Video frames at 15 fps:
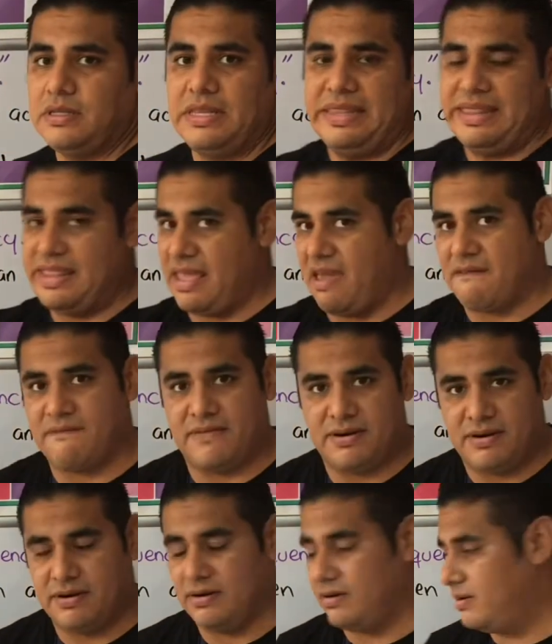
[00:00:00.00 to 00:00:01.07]
Never.
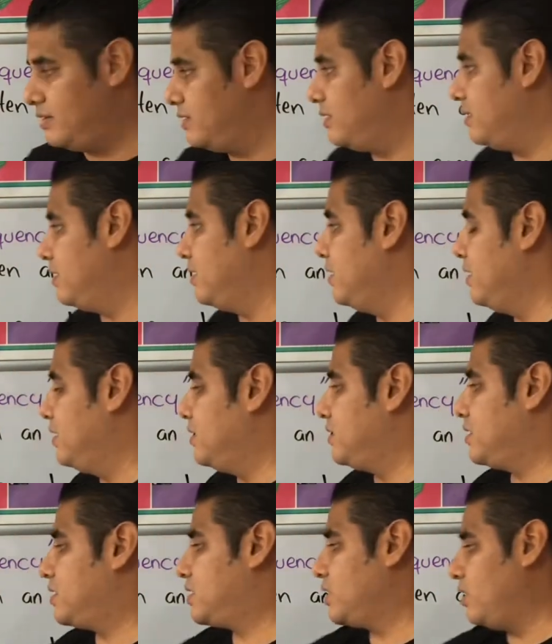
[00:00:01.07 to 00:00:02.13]

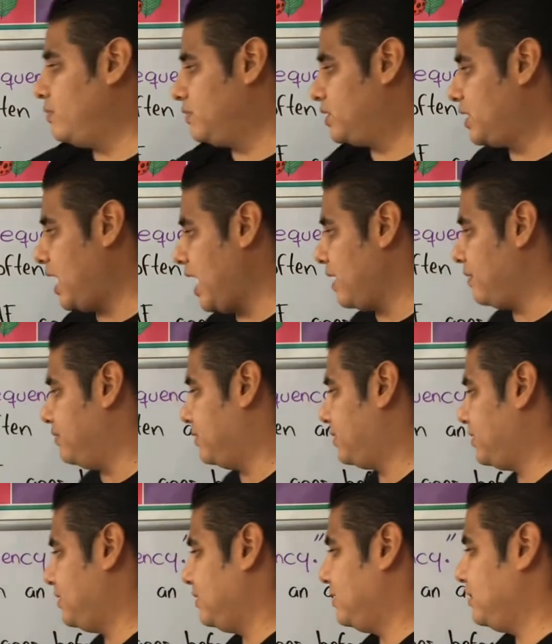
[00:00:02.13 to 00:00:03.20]
Sometimes.
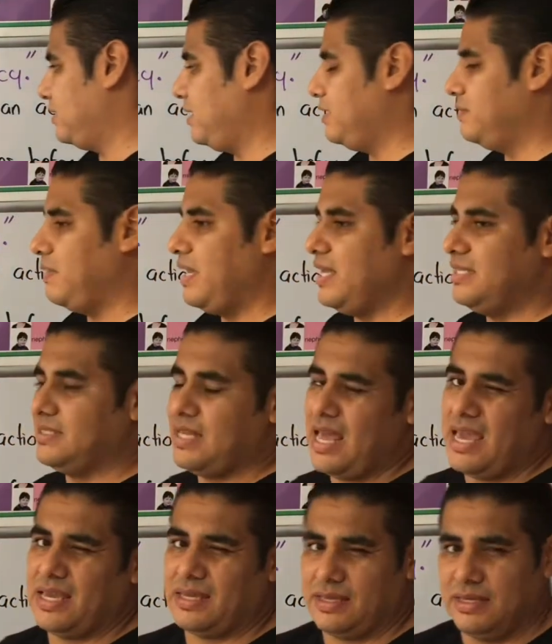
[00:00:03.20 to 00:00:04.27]
This means
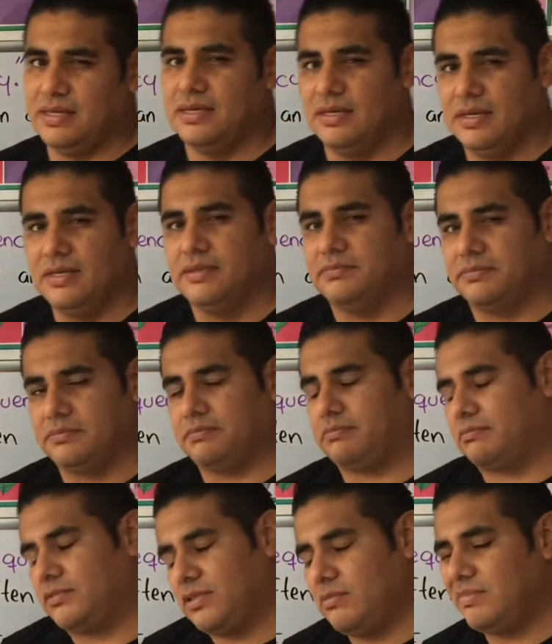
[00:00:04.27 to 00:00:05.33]
like
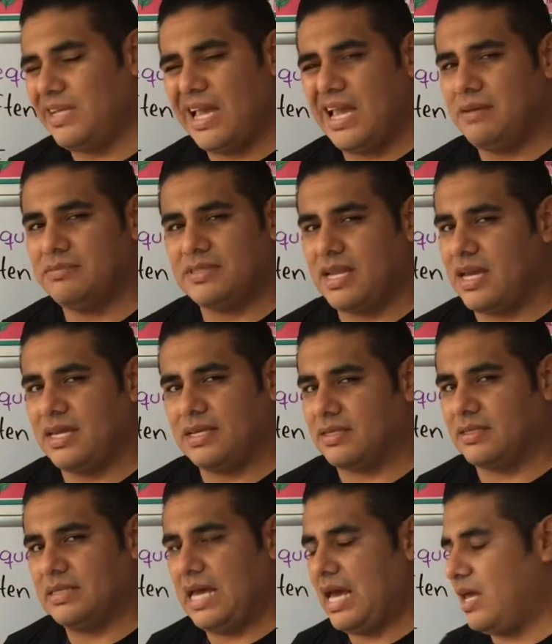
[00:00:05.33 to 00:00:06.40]
sometimes, like
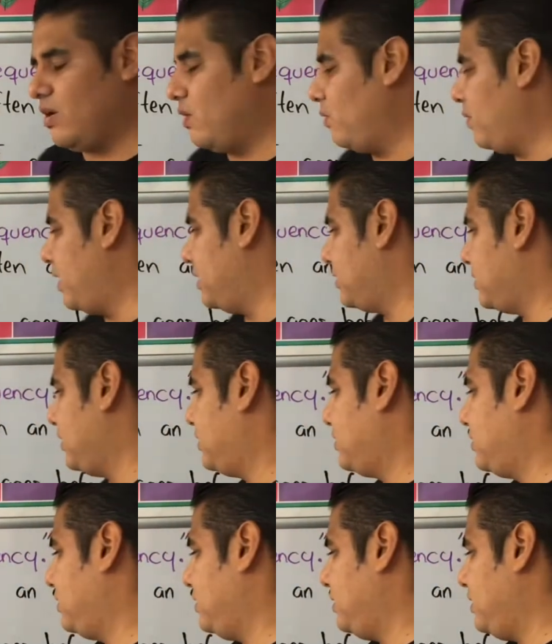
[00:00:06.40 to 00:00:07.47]
not always.
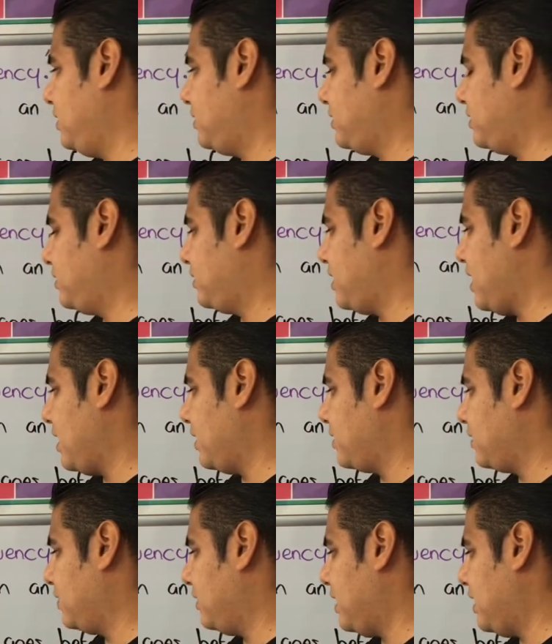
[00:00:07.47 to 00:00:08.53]
It's like
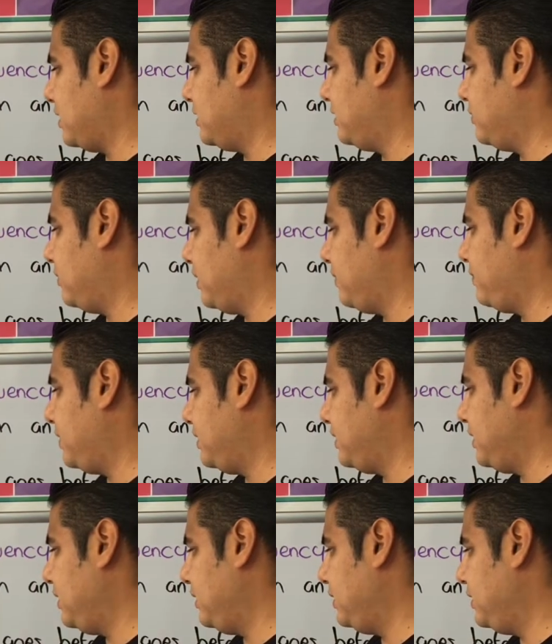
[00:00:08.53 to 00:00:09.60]
at
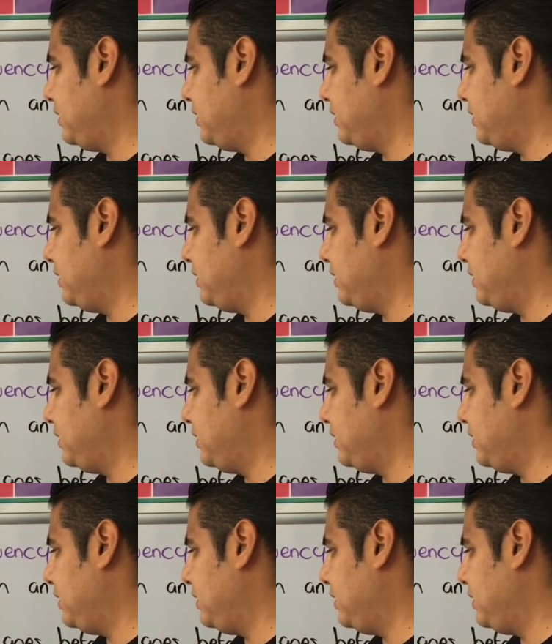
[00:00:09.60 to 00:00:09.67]
20%.